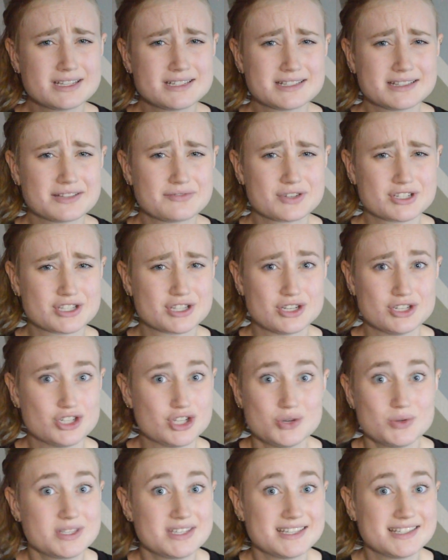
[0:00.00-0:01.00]
delivers the
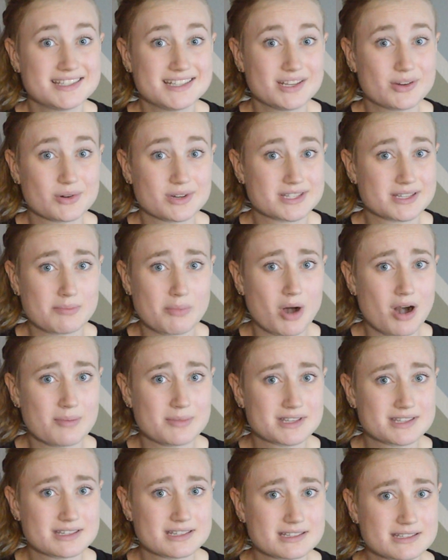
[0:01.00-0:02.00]
juicy secrets it
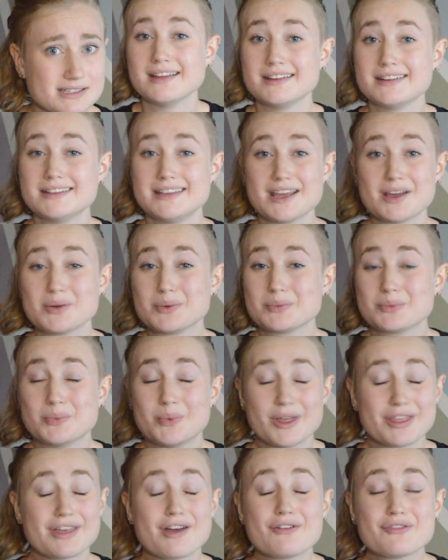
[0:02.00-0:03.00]
promises. And yet,
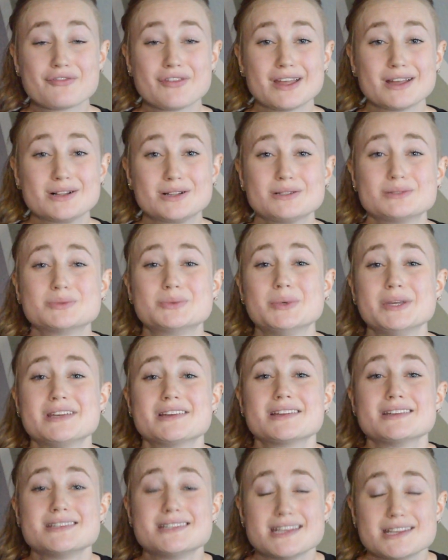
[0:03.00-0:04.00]
without fail, we
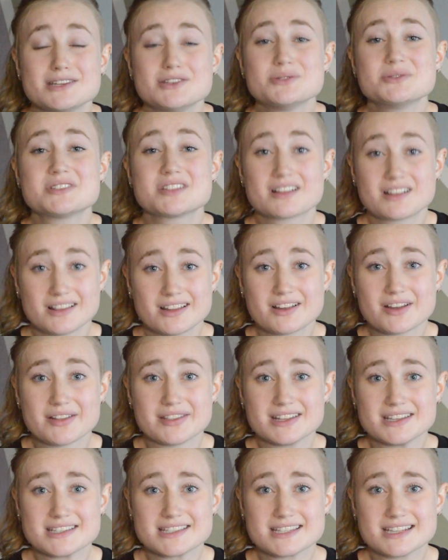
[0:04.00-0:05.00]
continue to click on
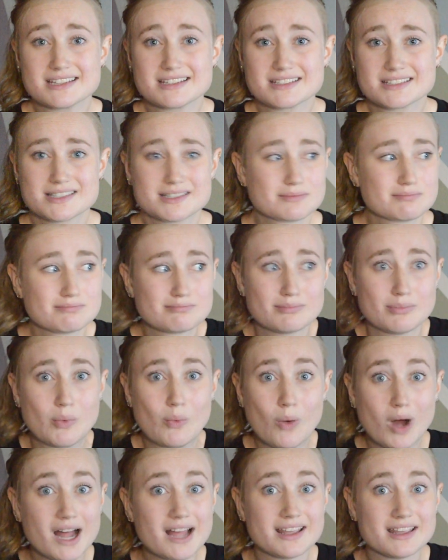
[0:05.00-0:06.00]
these things.
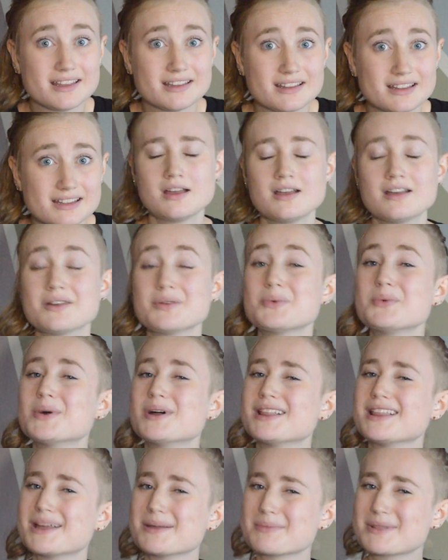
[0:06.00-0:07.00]
Why?
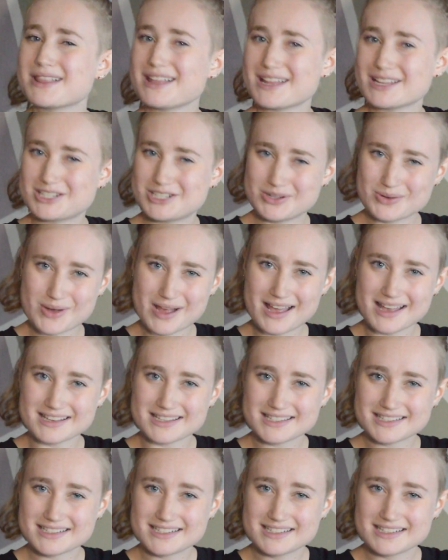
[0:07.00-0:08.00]
Well, I'm glad you
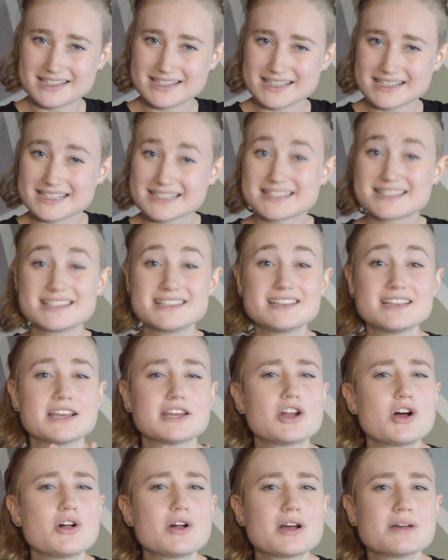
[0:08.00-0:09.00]
asked. See,
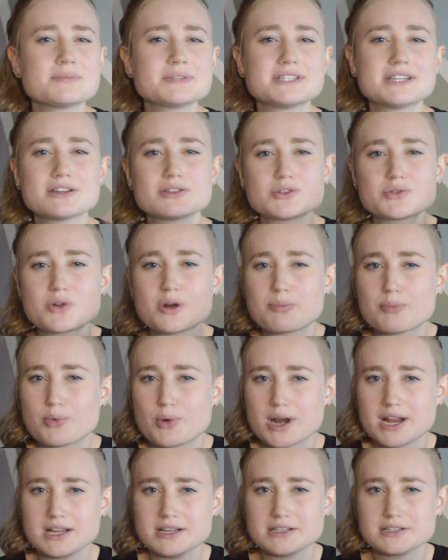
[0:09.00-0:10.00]
it all comes down to our
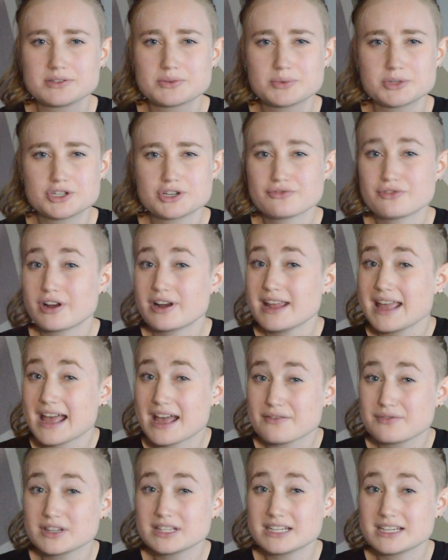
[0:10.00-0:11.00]
brains, which are very
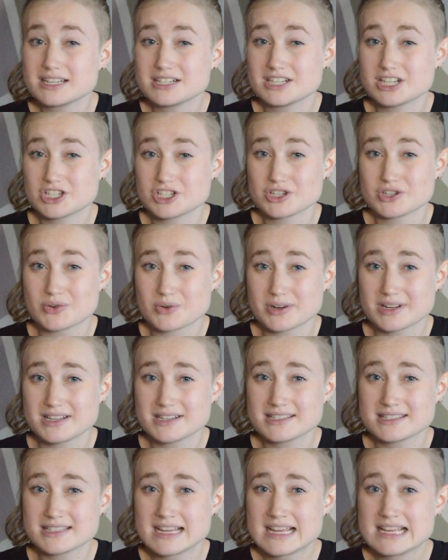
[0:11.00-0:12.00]
heavily conditioned
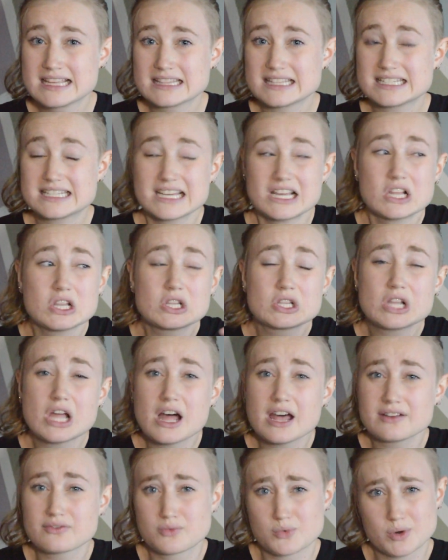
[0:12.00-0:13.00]
organs that take a
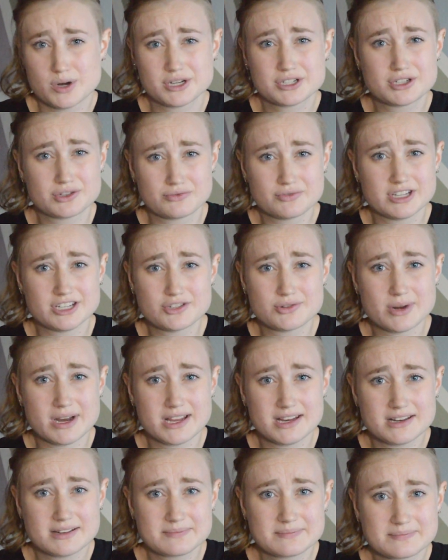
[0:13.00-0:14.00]
lot of work to
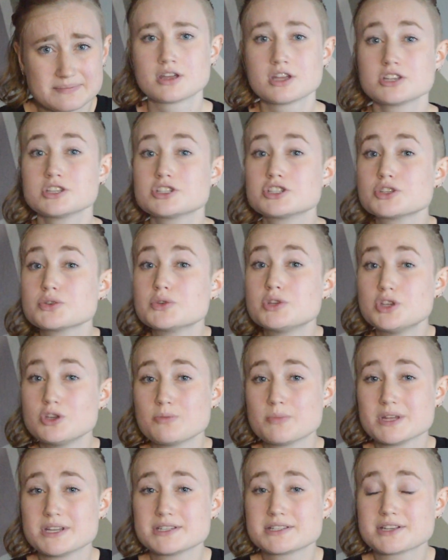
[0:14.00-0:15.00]
retrain. So
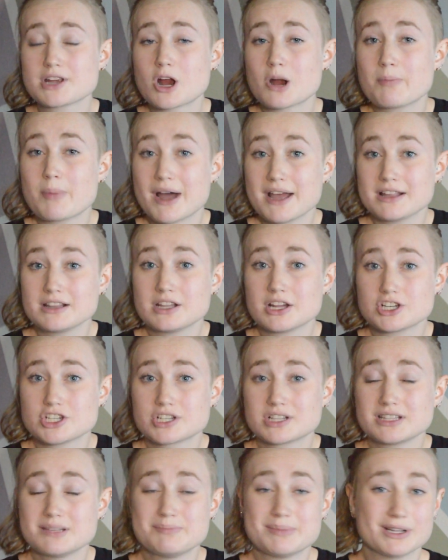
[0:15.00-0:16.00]
humans are
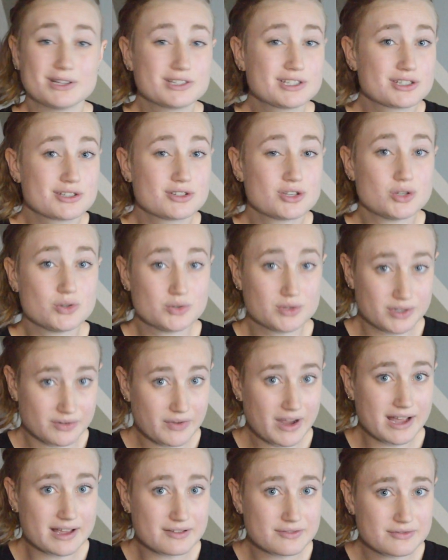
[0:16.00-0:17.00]
biologically built to
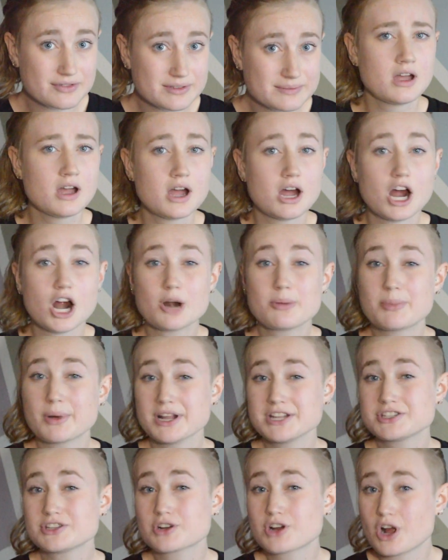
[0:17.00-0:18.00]
survive. Our
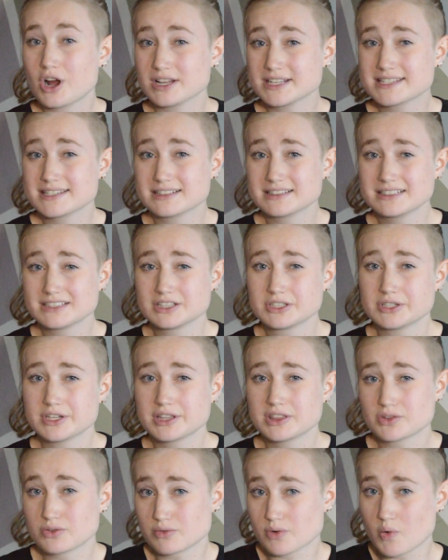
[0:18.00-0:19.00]
brains are constantly
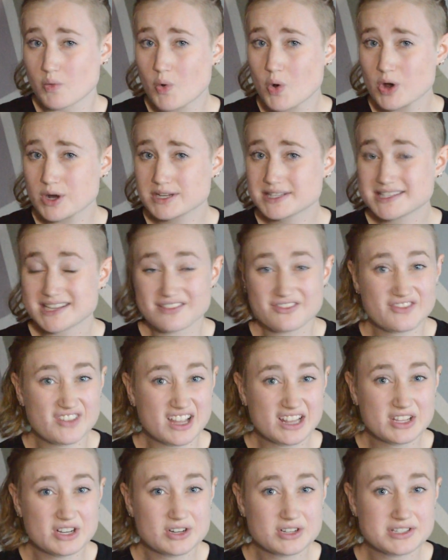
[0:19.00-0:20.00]
learning the rewards and
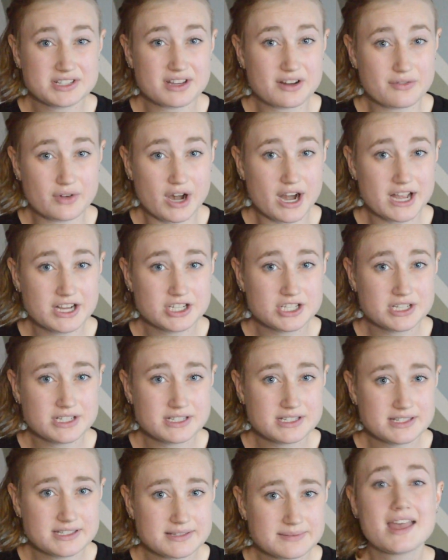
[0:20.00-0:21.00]
failures of our
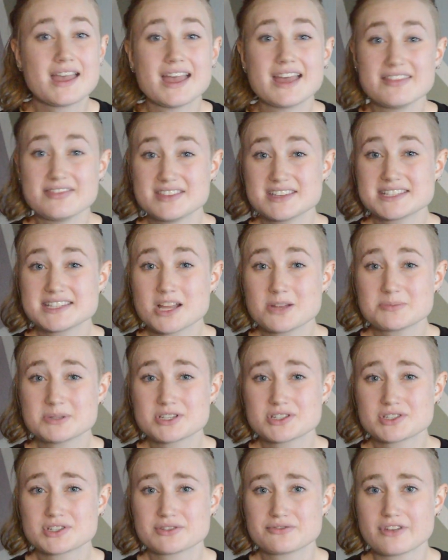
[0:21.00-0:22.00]
actions, and this helps
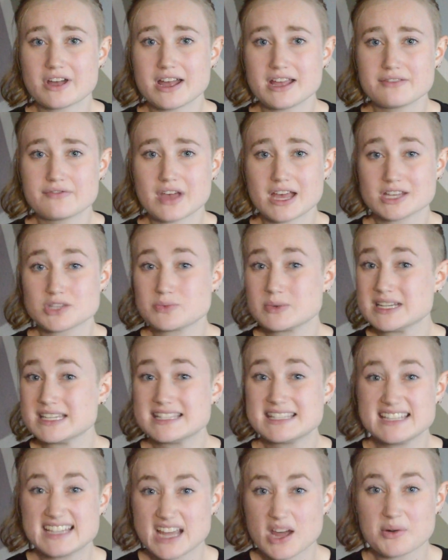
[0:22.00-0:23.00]
us survive as we
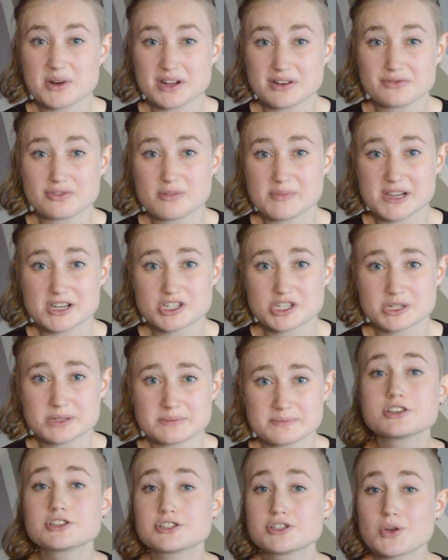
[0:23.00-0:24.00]
seek out
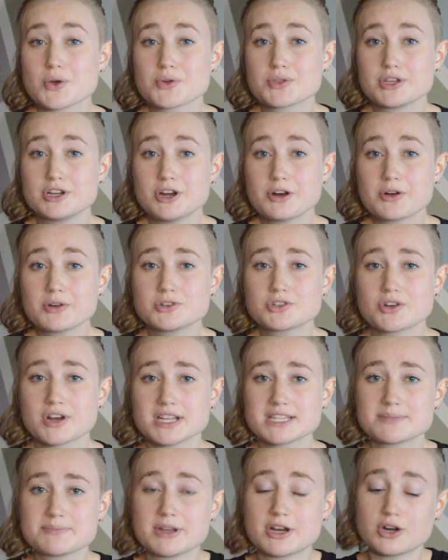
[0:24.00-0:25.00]
information. So the
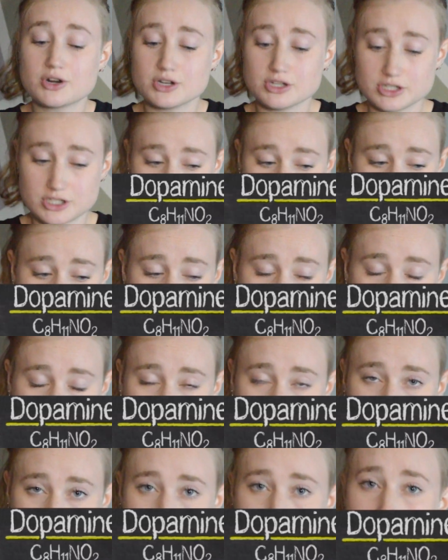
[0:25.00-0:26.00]
neurotransmitter
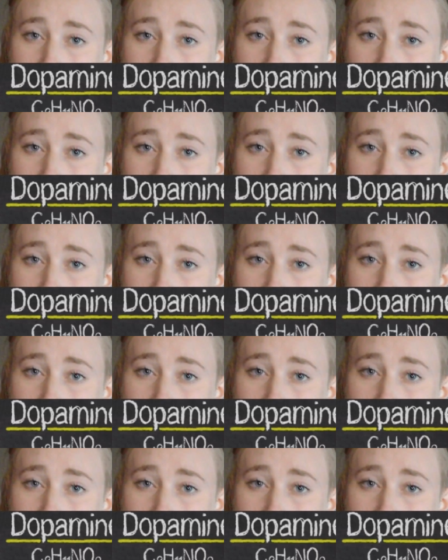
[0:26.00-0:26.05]
dopamine